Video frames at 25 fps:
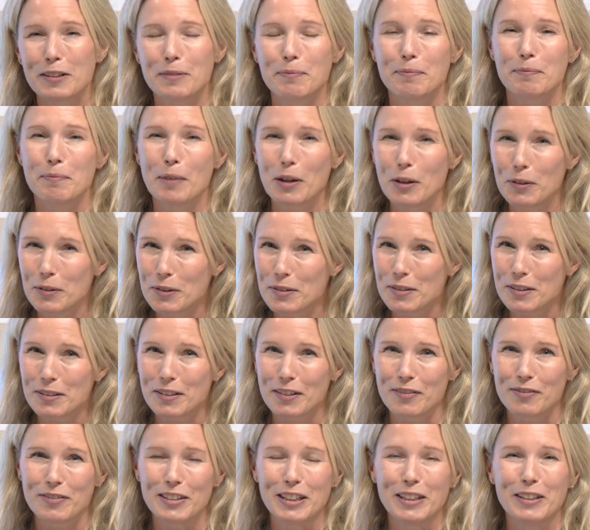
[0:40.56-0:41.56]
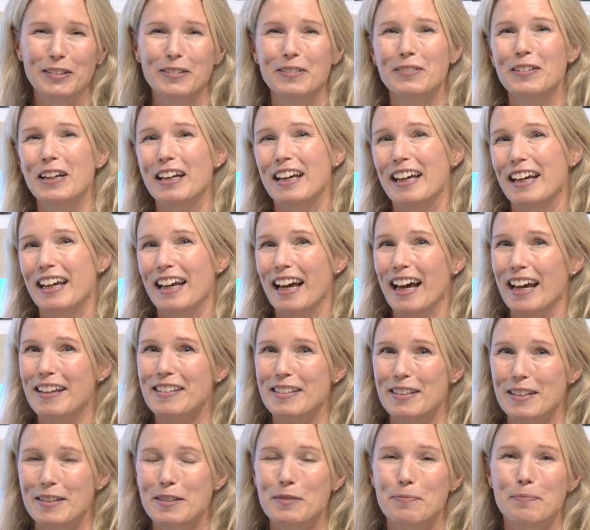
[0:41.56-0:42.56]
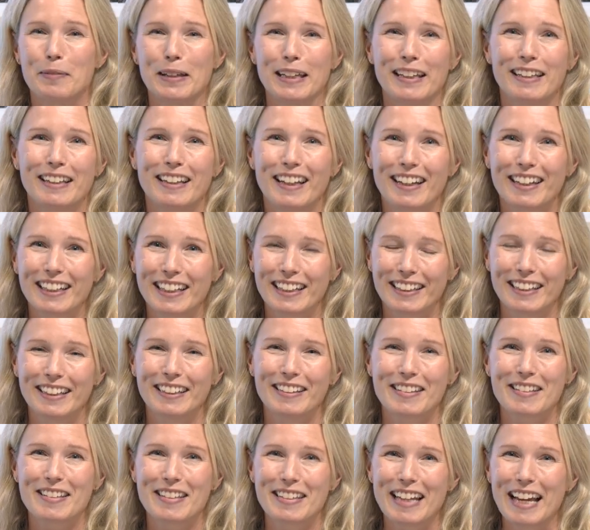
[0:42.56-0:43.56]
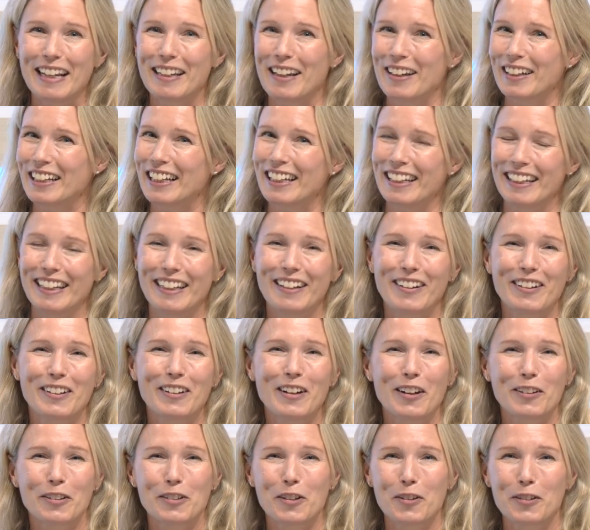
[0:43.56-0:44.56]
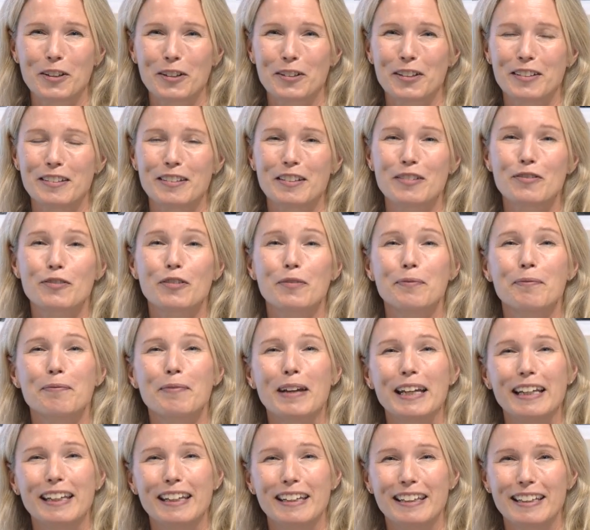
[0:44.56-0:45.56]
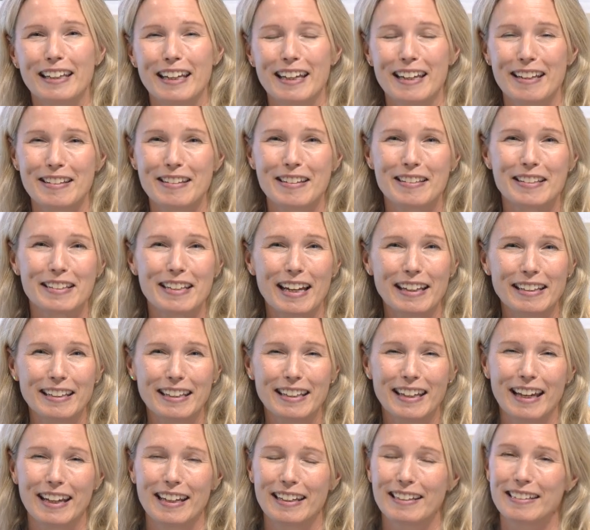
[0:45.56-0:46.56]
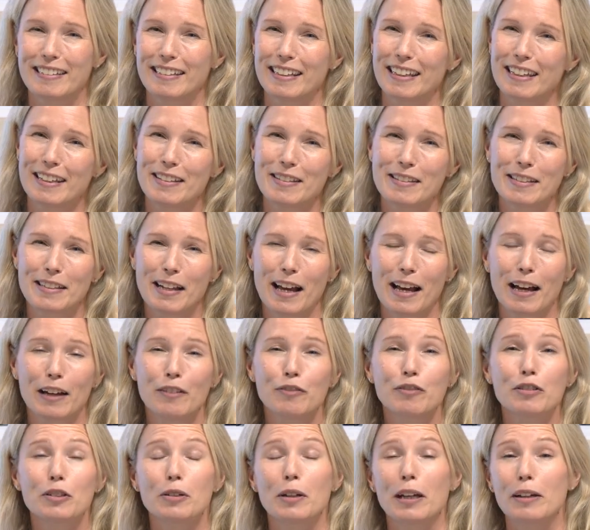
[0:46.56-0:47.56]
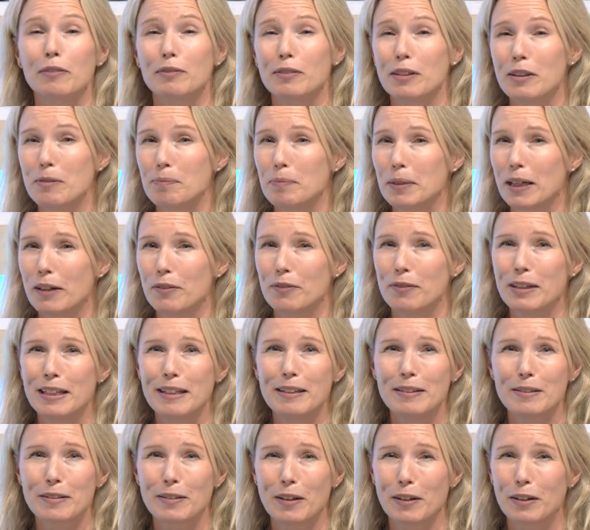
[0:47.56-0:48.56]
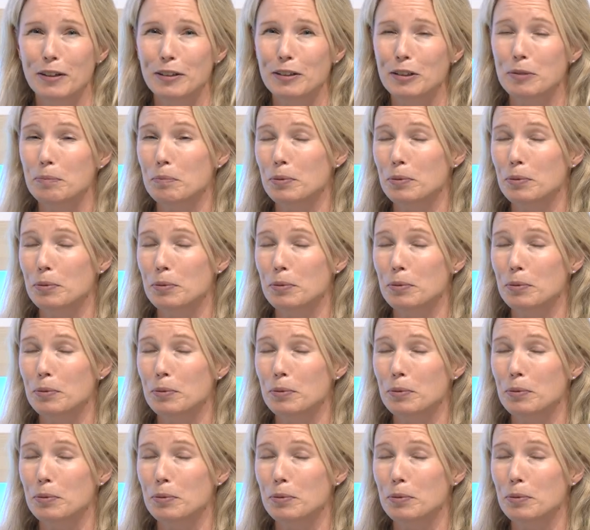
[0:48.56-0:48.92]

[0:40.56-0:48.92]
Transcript: to most of you as he's been a clin- stellar clinical cardiologist for many years, dedicating his life to arrhythmia research,